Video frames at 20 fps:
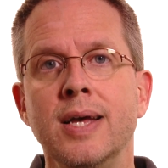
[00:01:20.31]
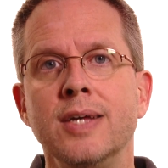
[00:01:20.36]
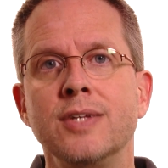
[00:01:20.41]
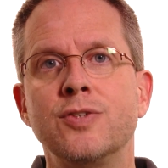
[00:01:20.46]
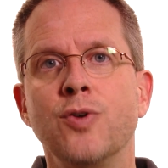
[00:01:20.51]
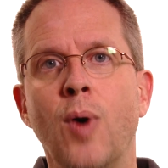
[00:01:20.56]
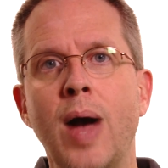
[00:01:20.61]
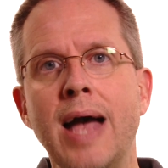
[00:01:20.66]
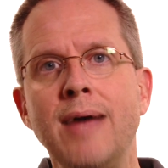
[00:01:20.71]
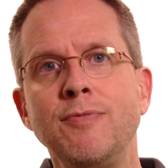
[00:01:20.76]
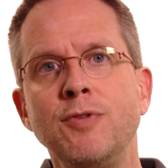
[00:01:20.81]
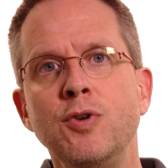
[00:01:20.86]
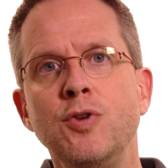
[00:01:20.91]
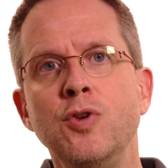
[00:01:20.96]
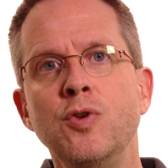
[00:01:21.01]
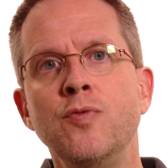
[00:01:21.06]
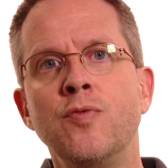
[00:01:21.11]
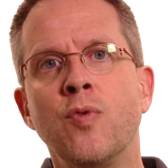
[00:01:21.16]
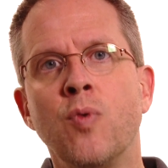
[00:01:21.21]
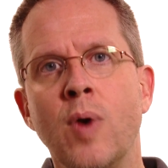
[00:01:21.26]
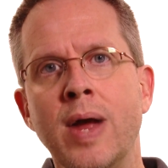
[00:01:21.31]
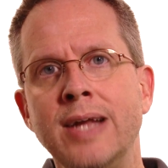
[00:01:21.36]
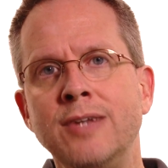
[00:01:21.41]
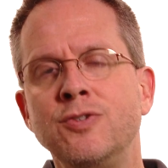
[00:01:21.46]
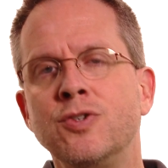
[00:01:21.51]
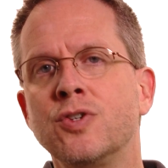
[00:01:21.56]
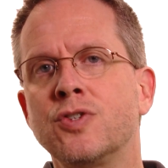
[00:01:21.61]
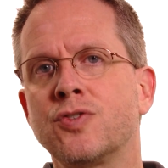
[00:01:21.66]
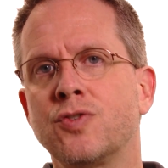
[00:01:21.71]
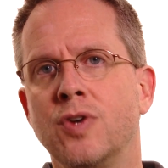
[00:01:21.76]
So after you've read
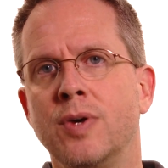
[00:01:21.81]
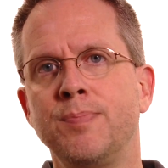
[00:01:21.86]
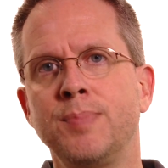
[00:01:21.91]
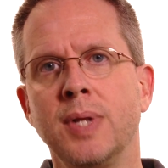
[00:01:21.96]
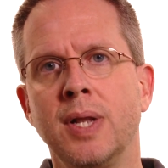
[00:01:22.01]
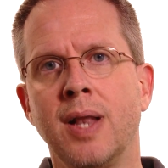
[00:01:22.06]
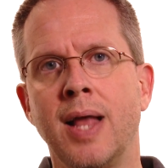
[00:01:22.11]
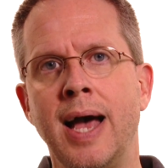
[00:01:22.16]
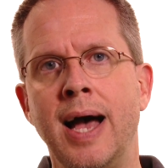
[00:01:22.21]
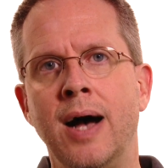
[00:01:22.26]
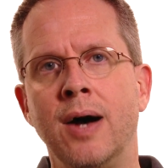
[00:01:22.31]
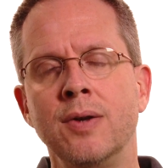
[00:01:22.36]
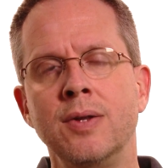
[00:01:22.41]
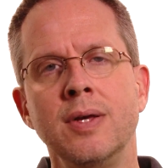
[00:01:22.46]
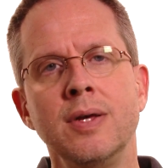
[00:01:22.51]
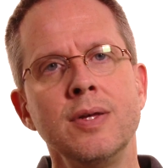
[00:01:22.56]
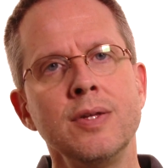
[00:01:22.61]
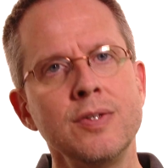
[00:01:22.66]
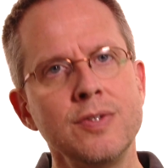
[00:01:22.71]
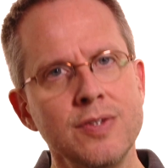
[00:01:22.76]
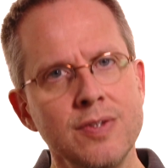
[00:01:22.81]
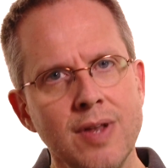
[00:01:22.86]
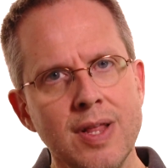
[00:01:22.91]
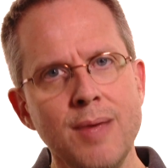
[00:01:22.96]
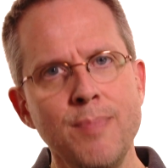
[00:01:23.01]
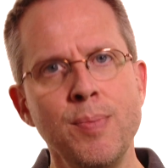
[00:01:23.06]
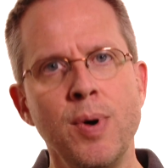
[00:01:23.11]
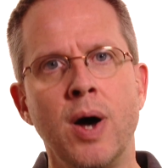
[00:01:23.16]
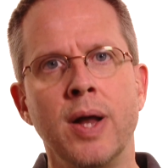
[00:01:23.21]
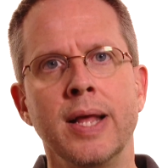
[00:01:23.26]
your script aloud,
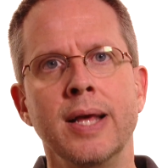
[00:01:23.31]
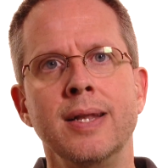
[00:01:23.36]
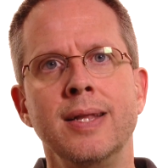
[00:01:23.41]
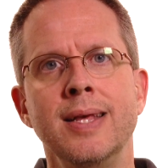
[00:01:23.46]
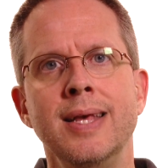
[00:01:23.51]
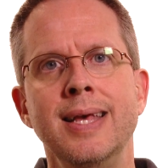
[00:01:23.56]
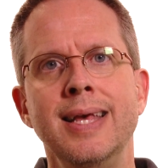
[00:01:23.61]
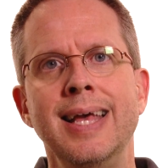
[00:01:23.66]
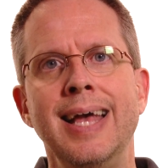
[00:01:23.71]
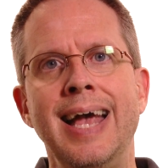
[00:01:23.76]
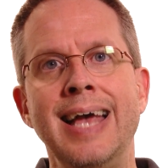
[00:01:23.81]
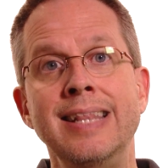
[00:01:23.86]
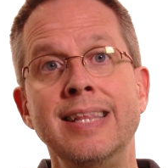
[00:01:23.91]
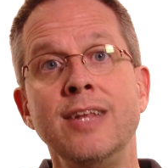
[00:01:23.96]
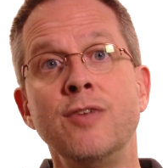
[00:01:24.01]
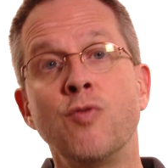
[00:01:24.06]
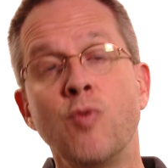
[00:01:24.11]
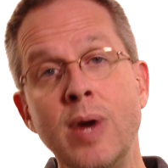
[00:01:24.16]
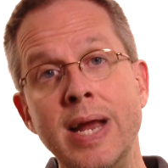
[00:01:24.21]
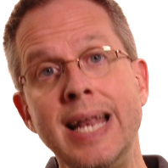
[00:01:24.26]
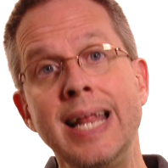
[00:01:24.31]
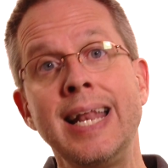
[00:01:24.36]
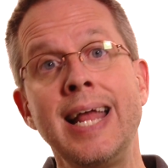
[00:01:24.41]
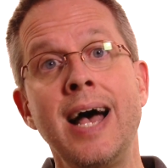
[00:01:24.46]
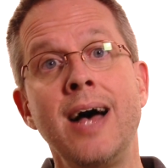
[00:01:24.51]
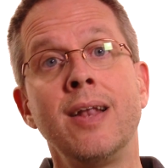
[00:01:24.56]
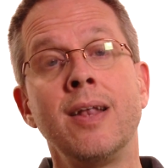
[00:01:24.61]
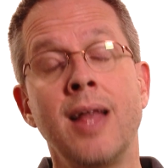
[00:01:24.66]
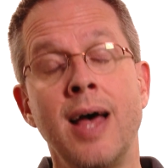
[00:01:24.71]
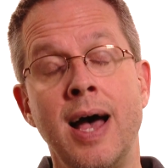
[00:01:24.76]
sleep on it, and then read it
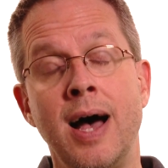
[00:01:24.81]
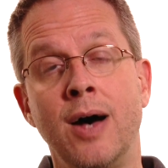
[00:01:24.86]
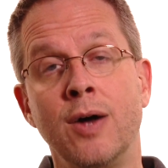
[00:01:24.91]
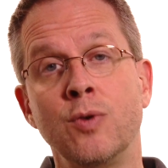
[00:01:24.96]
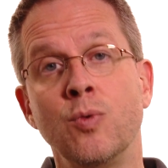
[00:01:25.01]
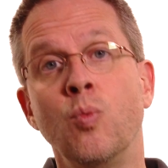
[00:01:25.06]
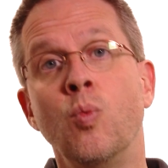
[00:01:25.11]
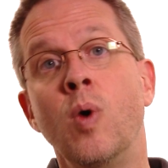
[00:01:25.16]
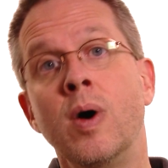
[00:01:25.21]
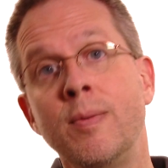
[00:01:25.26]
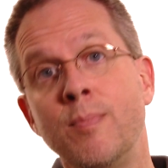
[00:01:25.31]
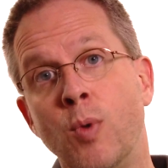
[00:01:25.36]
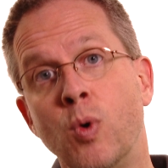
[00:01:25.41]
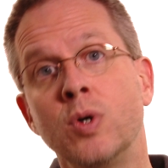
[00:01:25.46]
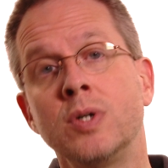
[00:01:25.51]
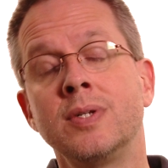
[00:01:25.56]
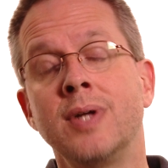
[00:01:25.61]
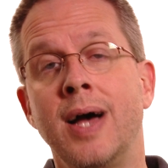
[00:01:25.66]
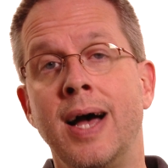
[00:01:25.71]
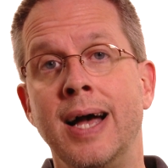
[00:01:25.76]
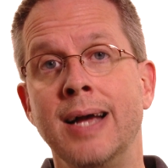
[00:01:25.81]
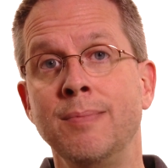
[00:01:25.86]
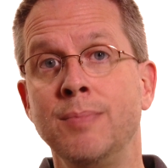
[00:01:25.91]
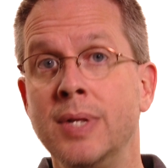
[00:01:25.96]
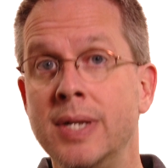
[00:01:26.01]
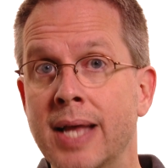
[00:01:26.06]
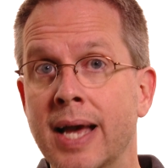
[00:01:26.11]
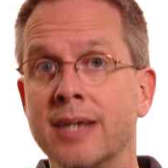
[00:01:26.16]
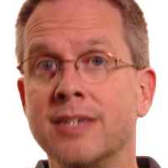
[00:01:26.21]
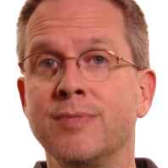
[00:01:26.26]
out loud one more time
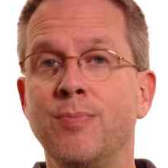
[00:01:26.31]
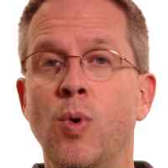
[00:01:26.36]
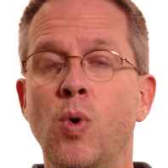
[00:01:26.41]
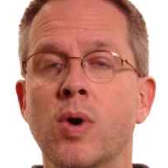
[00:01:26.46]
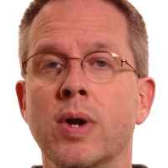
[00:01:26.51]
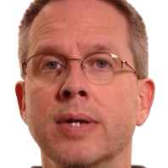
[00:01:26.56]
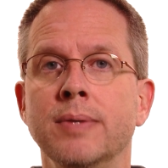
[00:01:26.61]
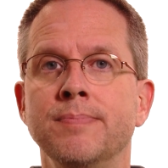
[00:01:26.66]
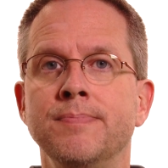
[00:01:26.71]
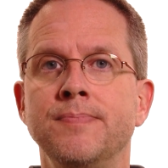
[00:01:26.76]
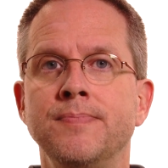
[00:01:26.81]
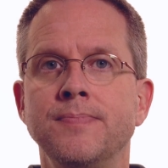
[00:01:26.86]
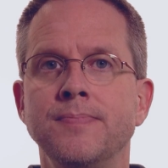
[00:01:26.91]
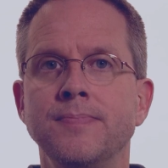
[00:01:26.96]
the next morning.